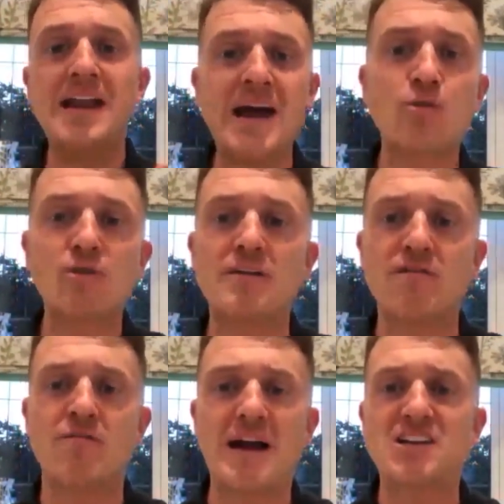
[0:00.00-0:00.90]
He had had
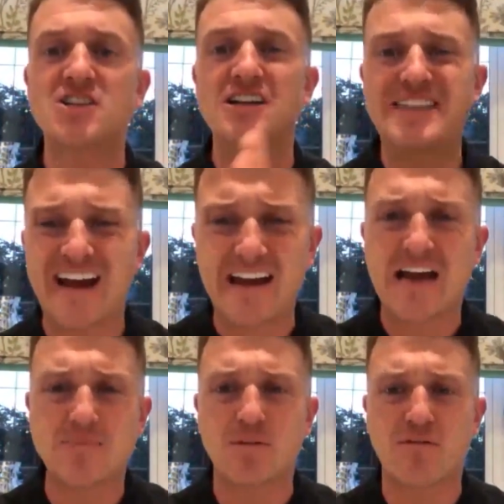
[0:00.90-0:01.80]
all the information a
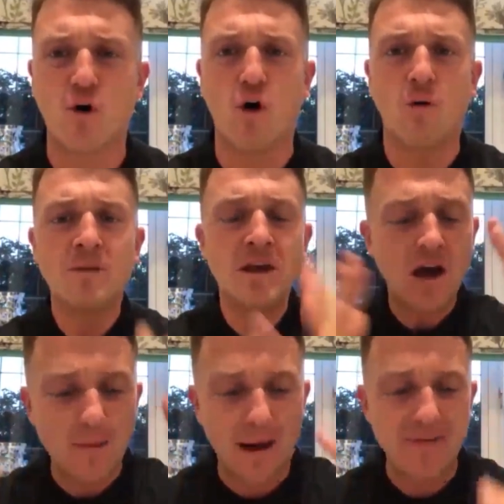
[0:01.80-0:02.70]
decade before